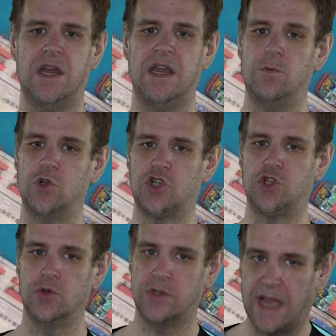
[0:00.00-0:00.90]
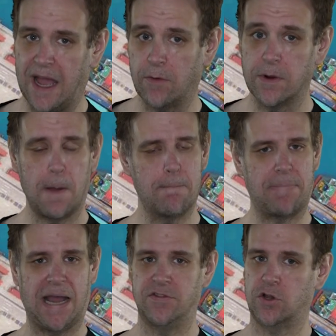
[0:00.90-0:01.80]
It was shut down
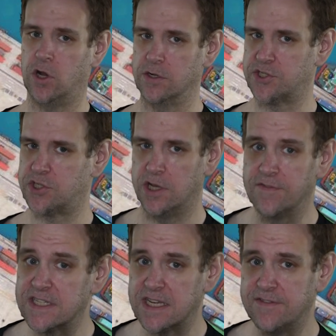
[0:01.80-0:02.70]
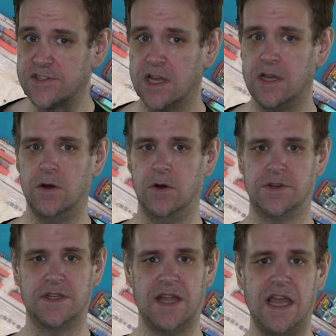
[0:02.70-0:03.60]
by the Conservatives
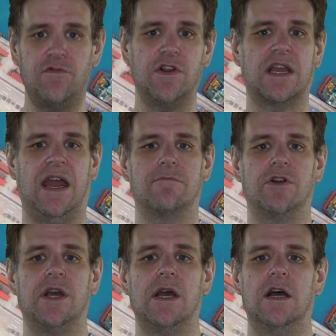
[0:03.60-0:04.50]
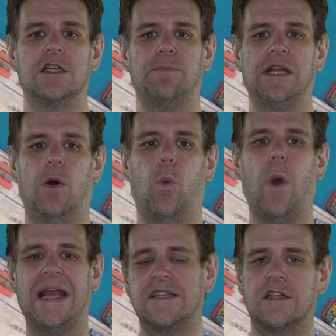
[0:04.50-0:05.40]
under David Cameron as being a
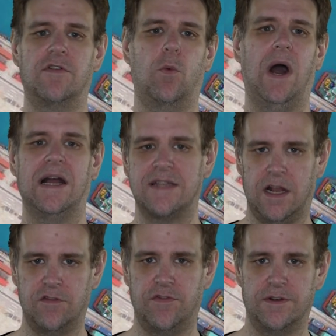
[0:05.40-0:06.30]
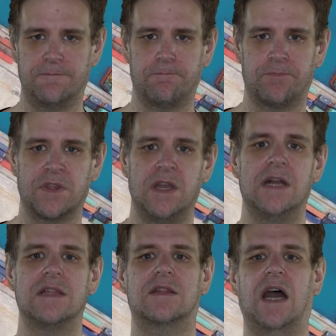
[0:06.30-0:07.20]
waste of a white elephant.
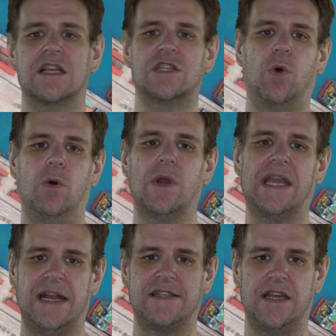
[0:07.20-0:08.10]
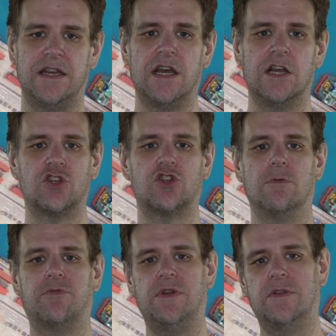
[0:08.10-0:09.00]
That's what we're getting,
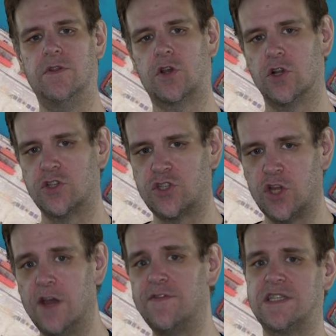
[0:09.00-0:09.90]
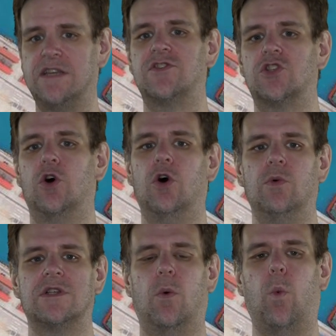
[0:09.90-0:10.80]
something that the Conservatives thought
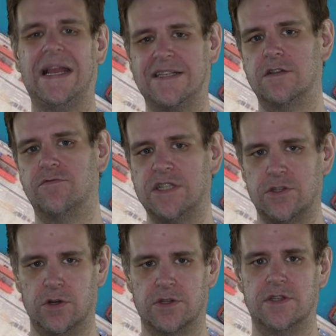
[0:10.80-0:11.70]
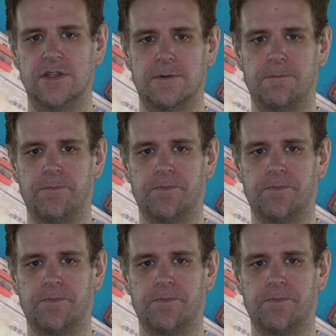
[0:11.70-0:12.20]
was a waste of resources.